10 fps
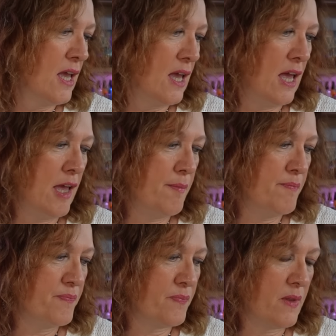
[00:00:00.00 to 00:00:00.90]

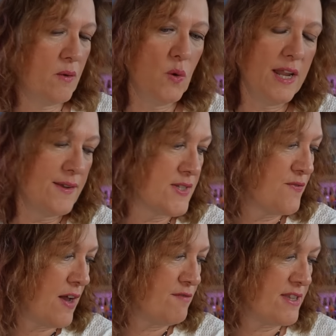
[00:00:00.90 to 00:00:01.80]
What else
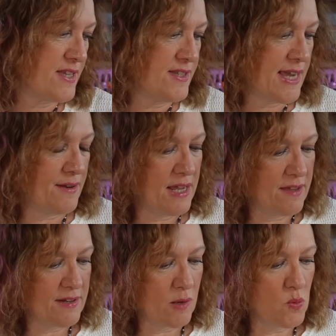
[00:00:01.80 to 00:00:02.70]
have I written down
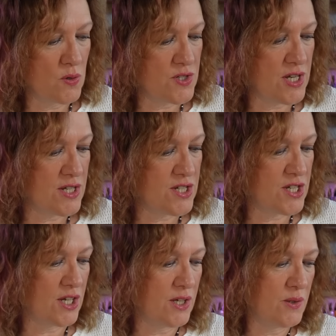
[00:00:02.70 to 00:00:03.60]
here that I wanted
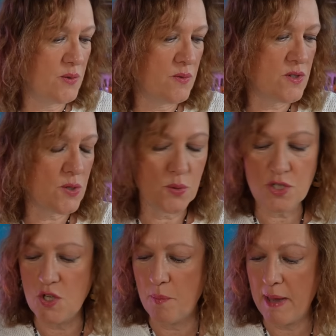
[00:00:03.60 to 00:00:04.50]
to talk
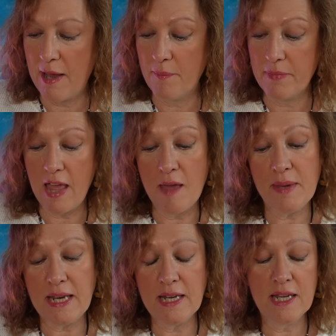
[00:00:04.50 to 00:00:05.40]
to you about? I
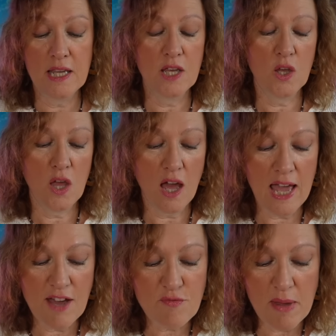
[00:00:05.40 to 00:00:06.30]
mean, I
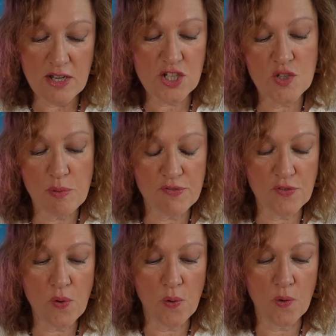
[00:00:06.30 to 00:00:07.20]
have mentioned
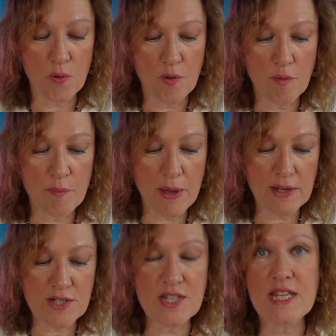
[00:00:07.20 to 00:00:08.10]
before,
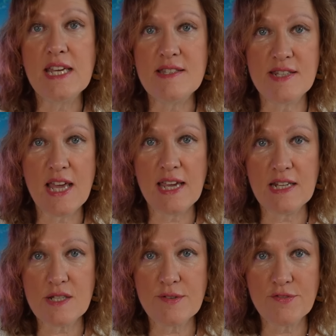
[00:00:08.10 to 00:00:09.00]
but today's
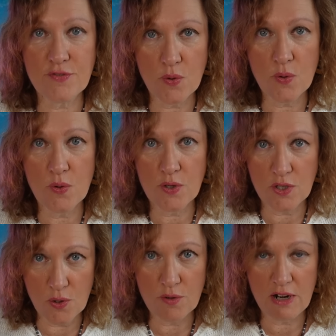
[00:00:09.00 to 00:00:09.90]
date for
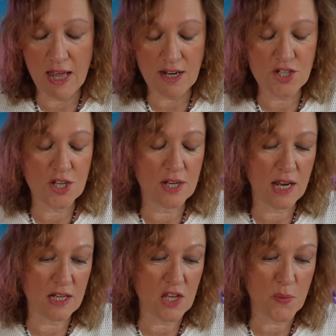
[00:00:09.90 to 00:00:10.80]
your election
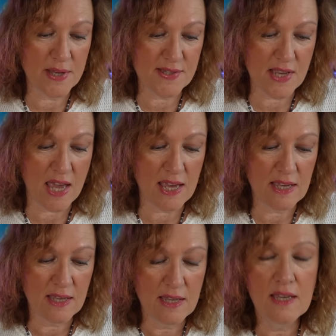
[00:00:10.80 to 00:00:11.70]
in
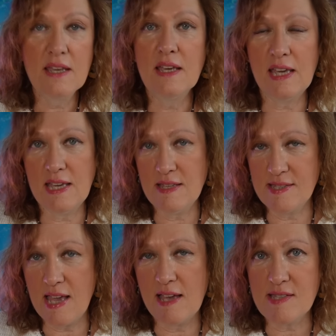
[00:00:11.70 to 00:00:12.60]
USA
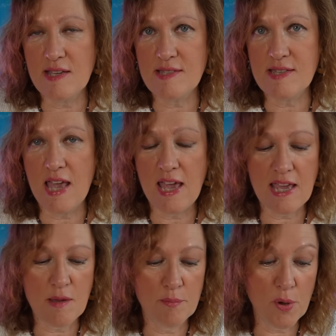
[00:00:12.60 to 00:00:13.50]
is, as I
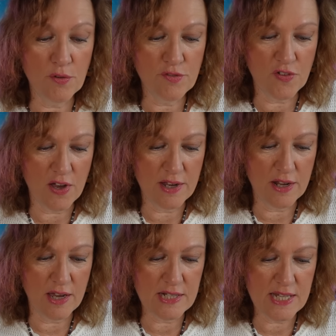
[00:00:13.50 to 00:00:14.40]
say, bonfire
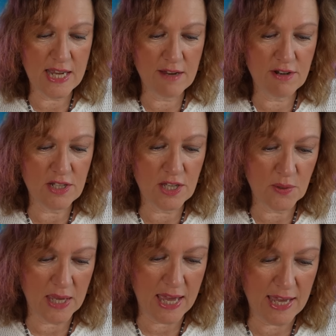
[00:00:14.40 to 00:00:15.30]
night here in
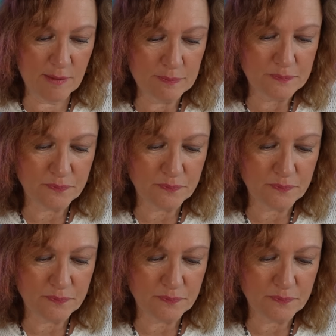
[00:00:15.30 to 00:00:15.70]
UK.